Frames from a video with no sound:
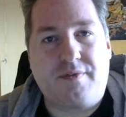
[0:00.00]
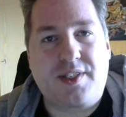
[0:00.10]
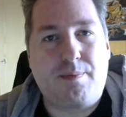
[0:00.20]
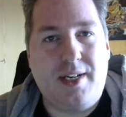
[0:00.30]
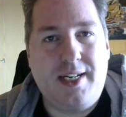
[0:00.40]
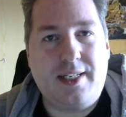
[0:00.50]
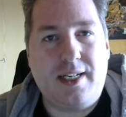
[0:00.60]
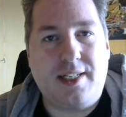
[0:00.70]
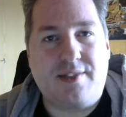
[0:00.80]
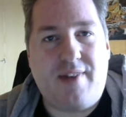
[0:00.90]
split
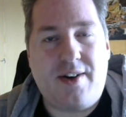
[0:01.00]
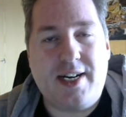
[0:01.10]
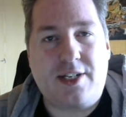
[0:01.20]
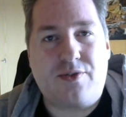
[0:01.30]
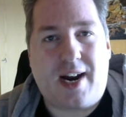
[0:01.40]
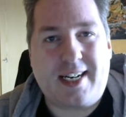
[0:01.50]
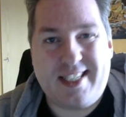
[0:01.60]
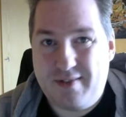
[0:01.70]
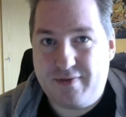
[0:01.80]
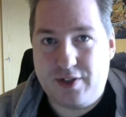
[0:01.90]
is very
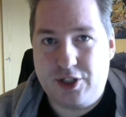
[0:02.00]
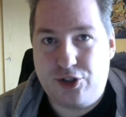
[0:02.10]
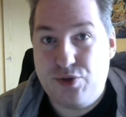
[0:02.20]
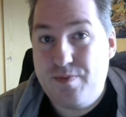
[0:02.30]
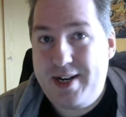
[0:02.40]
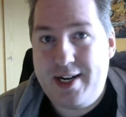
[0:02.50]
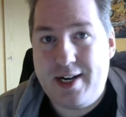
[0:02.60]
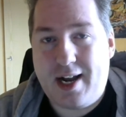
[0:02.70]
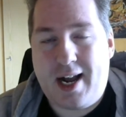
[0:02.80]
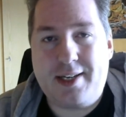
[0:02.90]
attractive to me,
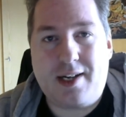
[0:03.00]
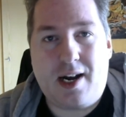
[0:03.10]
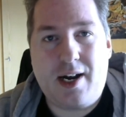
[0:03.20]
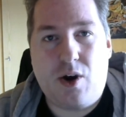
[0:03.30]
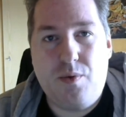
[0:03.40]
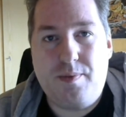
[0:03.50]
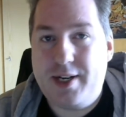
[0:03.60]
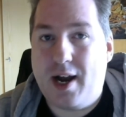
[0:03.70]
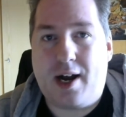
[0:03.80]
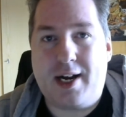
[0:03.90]
and I hope
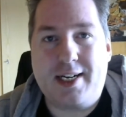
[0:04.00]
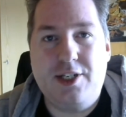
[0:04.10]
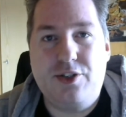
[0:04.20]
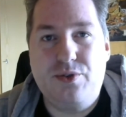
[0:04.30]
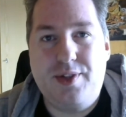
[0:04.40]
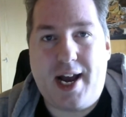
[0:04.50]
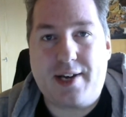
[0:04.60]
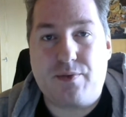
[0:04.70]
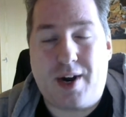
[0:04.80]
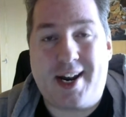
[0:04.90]
I can do
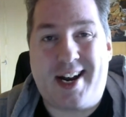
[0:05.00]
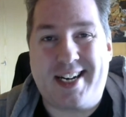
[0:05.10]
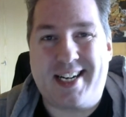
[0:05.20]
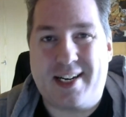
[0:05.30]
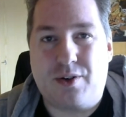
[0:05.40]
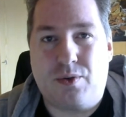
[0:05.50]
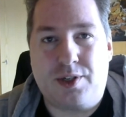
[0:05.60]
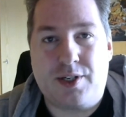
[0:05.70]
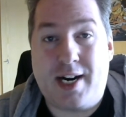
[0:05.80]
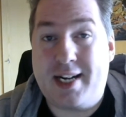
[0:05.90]
that when I get
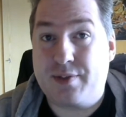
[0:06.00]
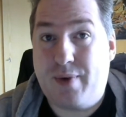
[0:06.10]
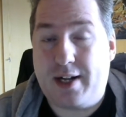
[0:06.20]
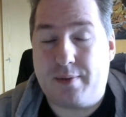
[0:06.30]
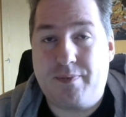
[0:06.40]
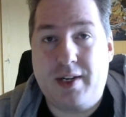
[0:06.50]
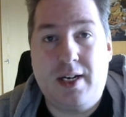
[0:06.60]
older as well.